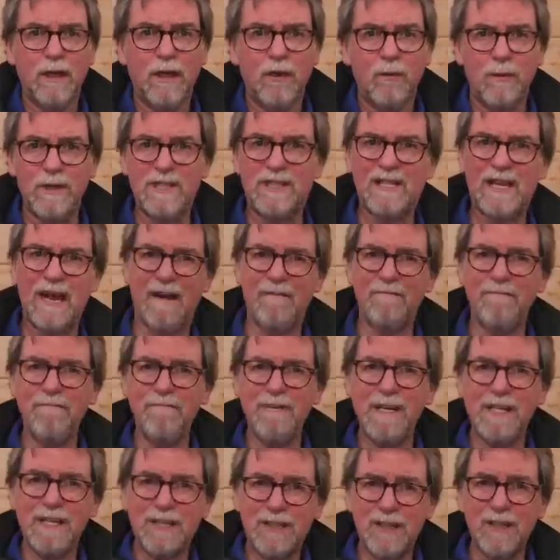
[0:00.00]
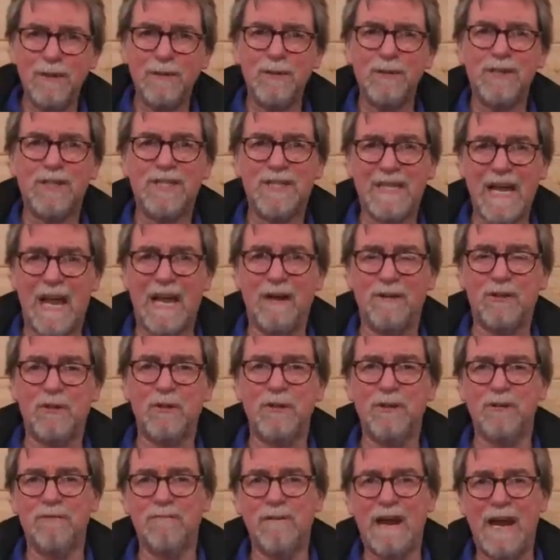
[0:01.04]
which can reduce down to
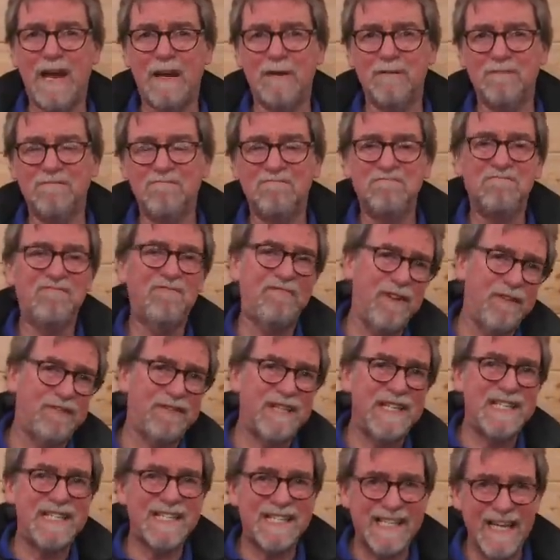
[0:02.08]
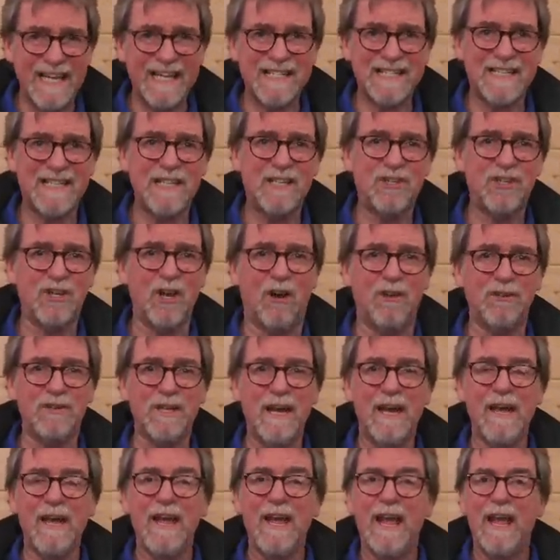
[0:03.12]
around 50-60 shots
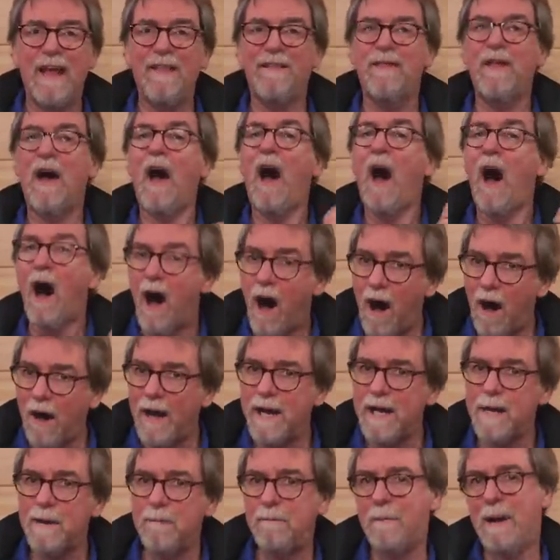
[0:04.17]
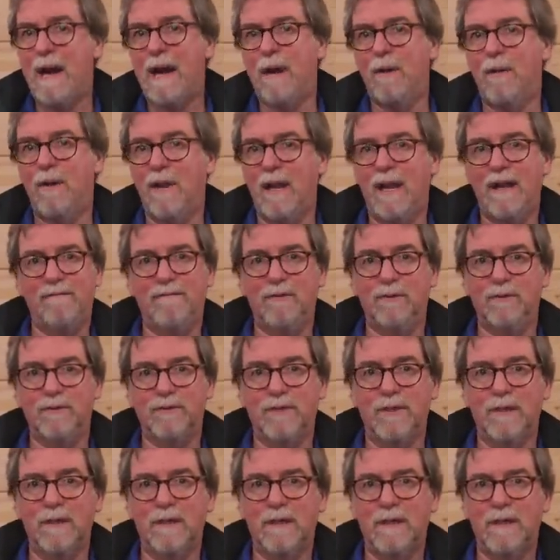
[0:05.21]
in the higher power levels.